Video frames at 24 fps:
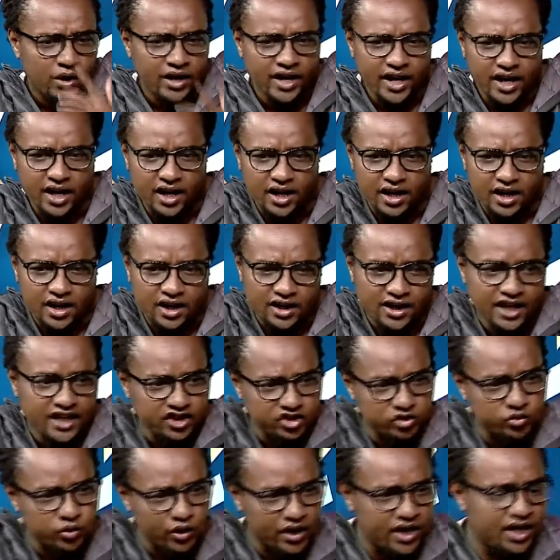waneka na
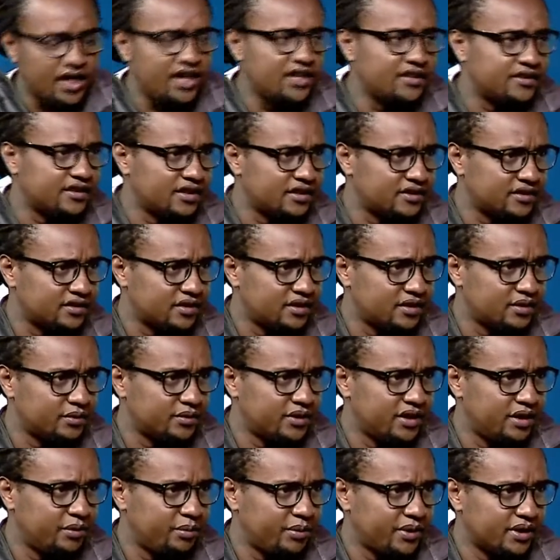Kiswahili sasa,
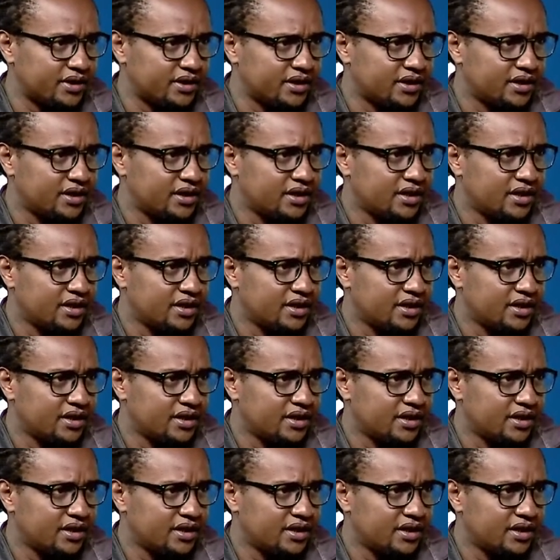unanipata